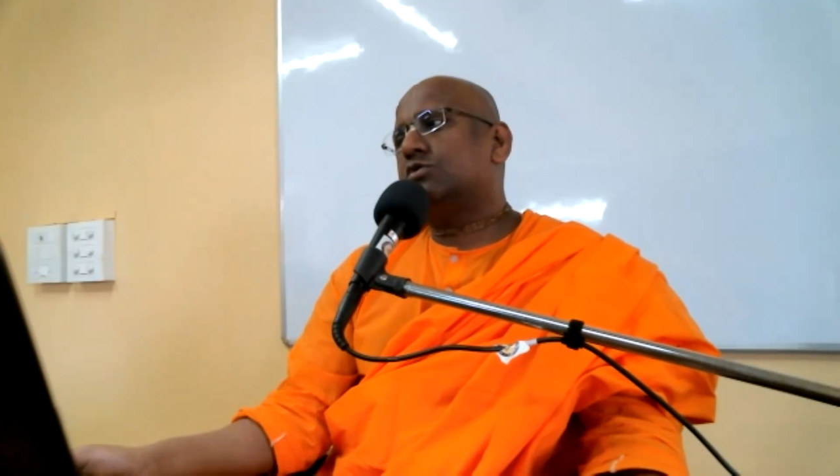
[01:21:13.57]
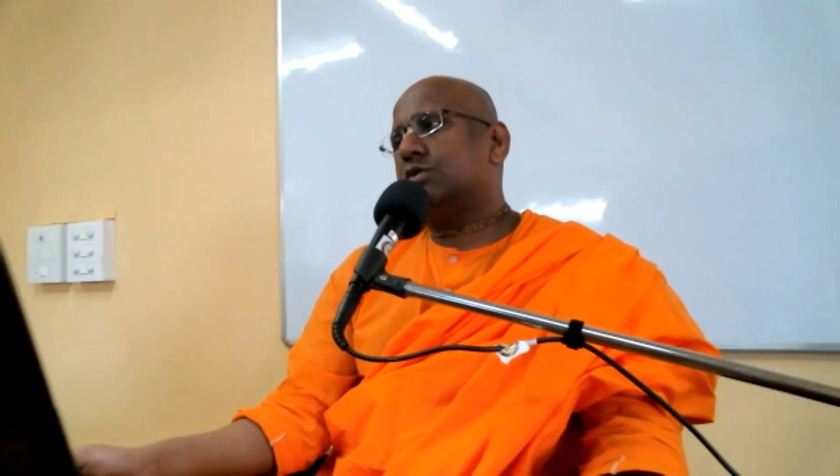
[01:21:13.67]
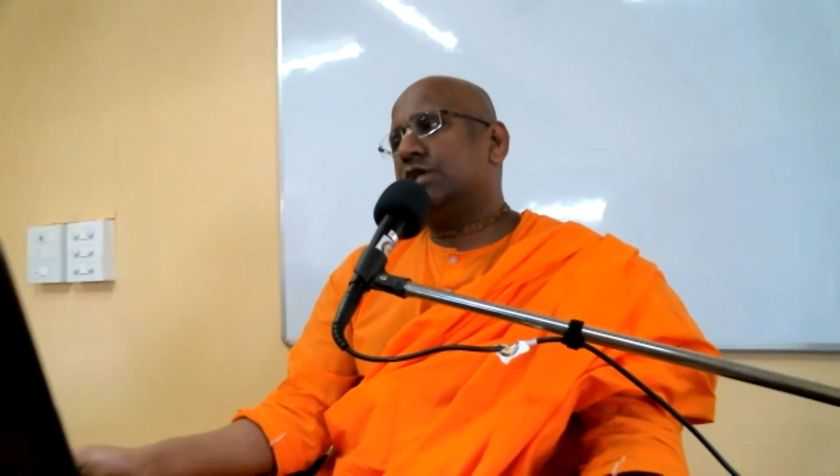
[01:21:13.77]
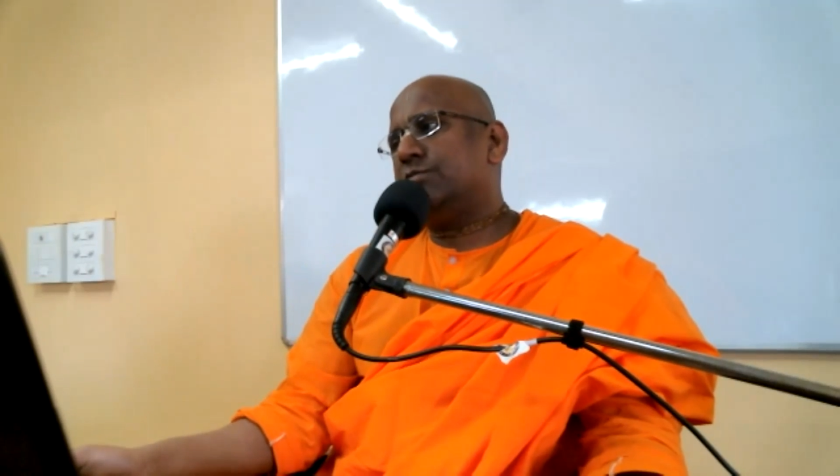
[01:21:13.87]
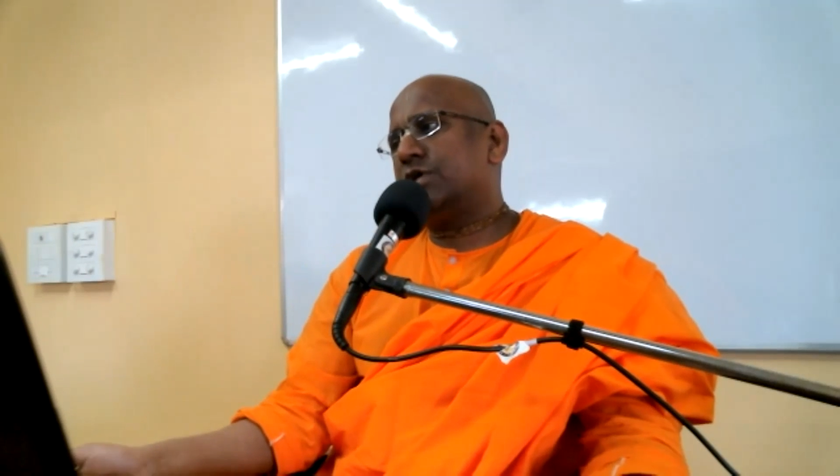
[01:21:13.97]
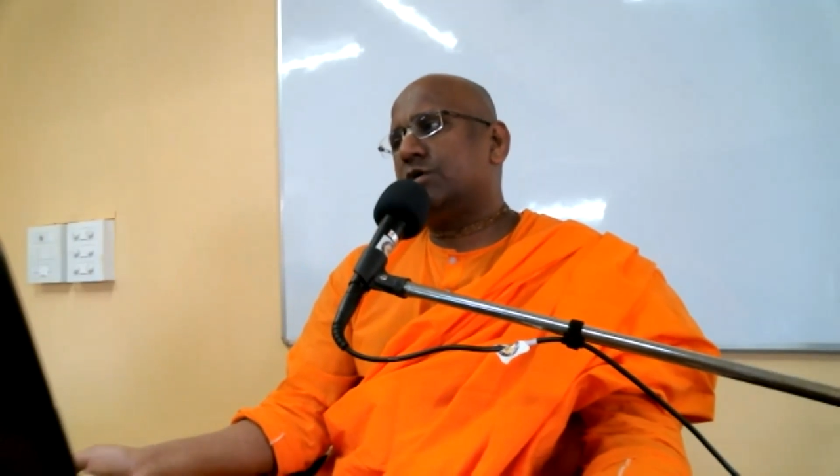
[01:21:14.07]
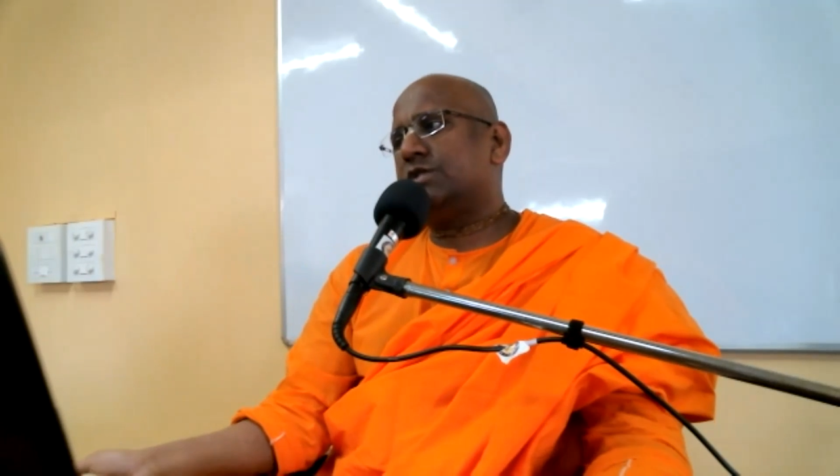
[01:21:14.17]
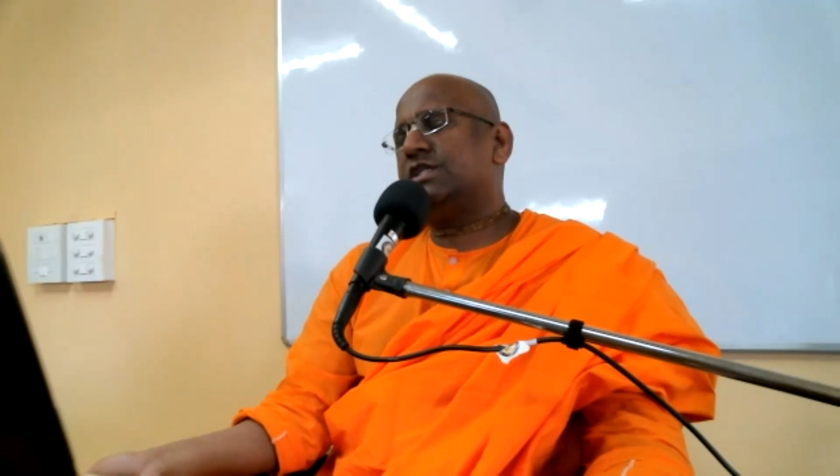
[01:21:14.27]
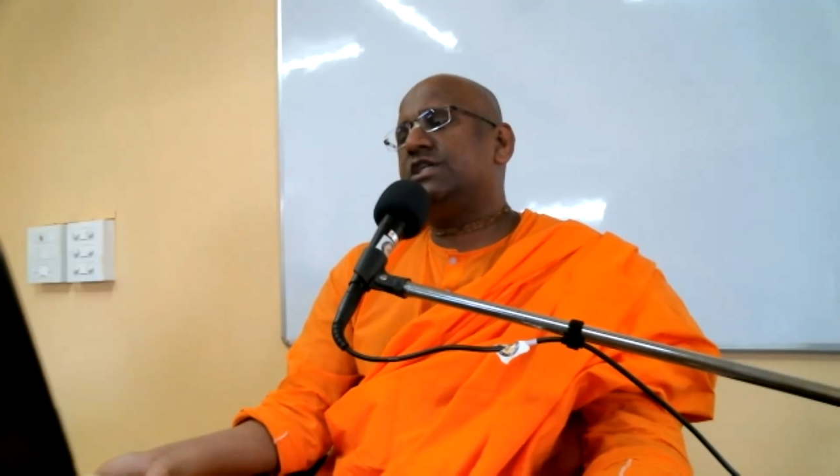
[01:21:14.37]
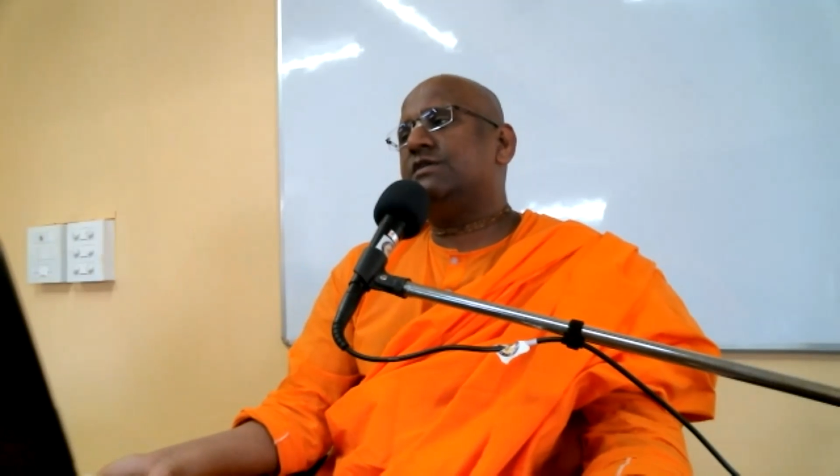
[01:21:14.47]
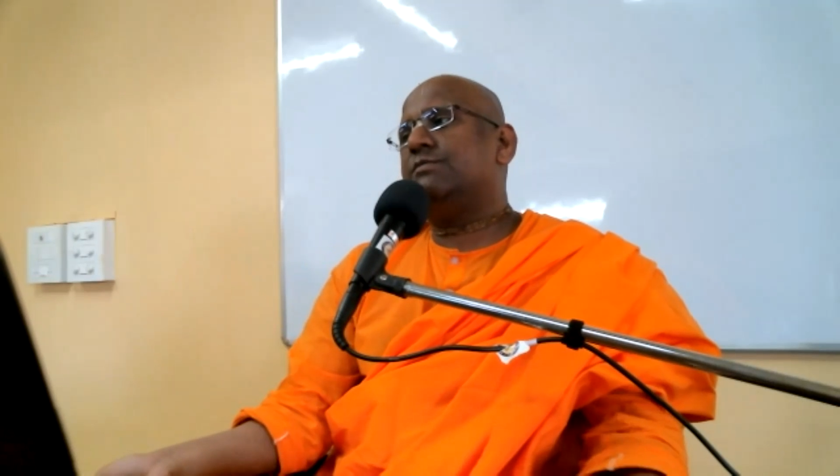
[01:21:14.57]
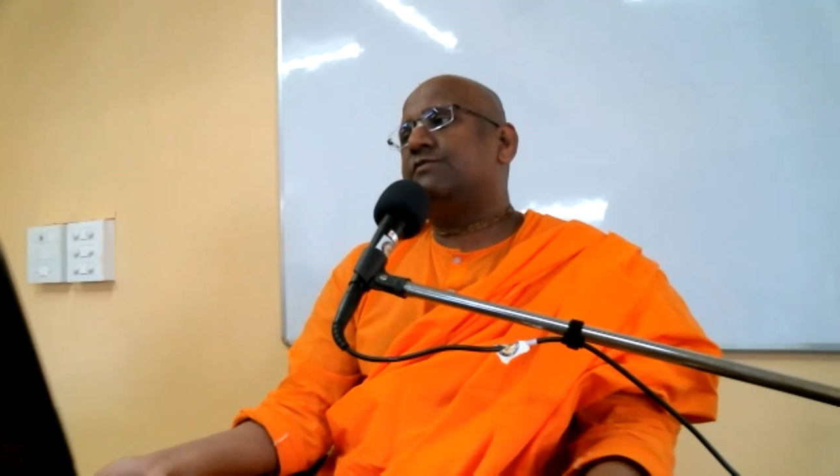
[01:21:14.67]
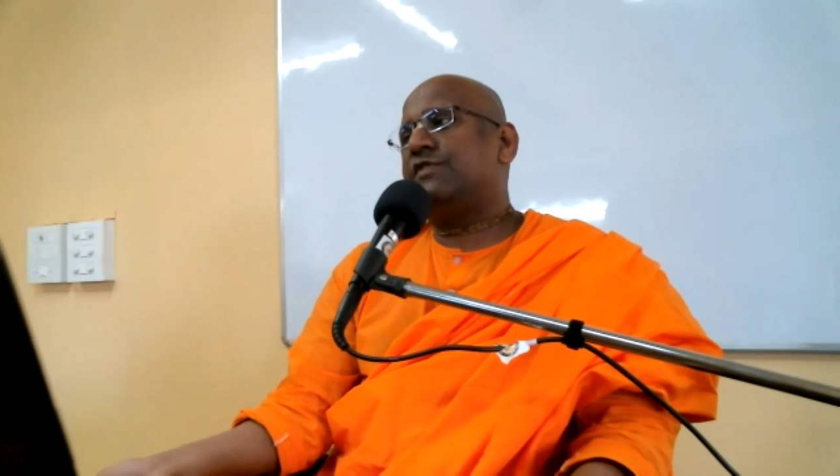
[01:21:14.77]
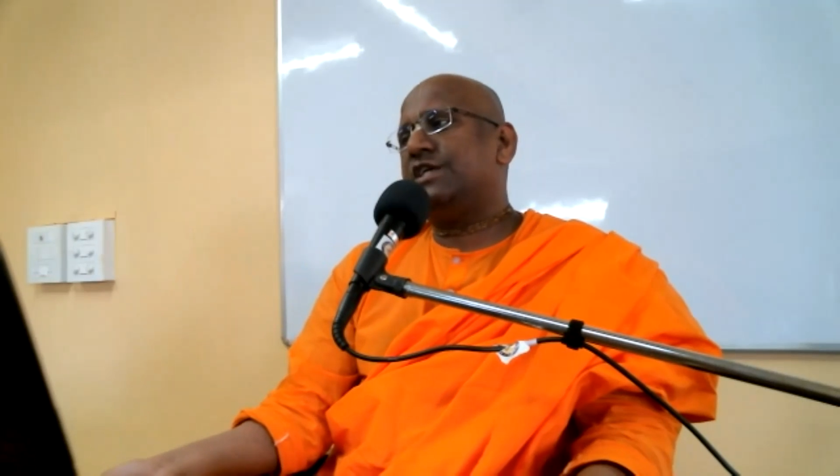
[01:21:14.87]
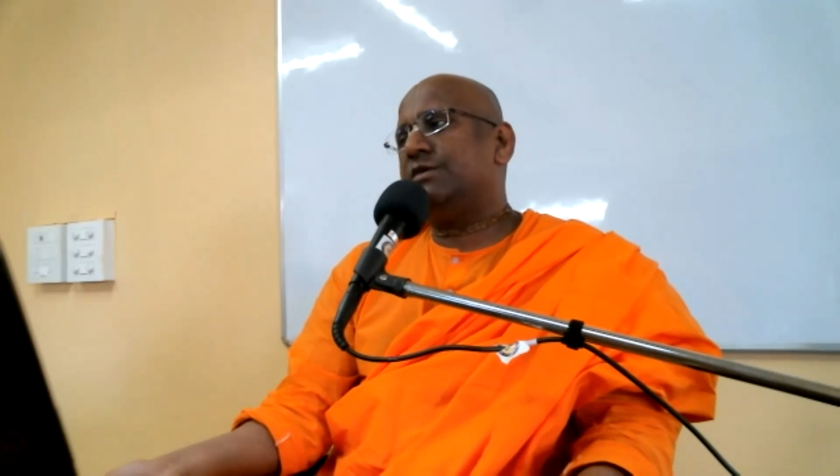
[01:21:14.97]
So then, because he didn't
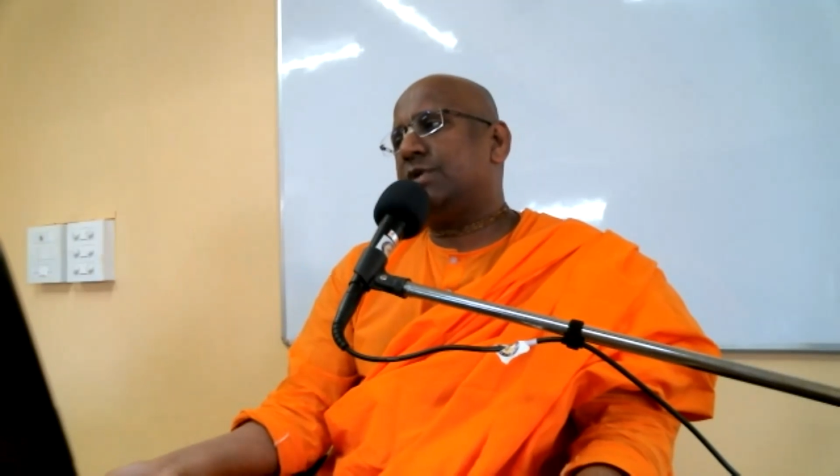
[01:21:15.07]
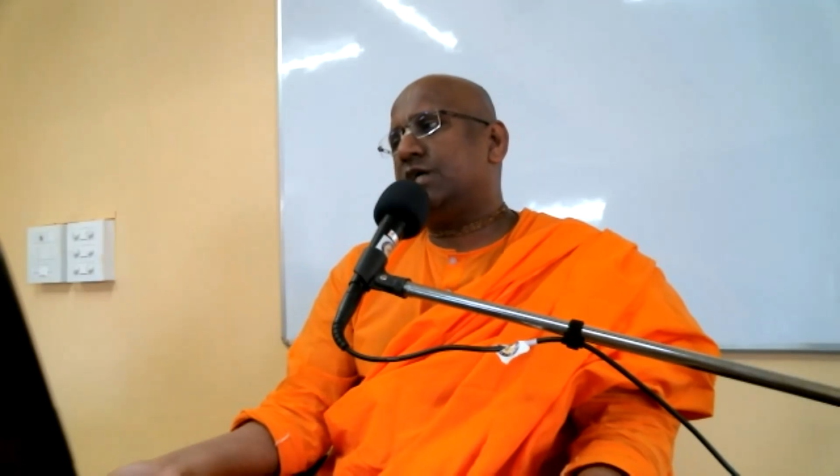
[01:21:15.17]
find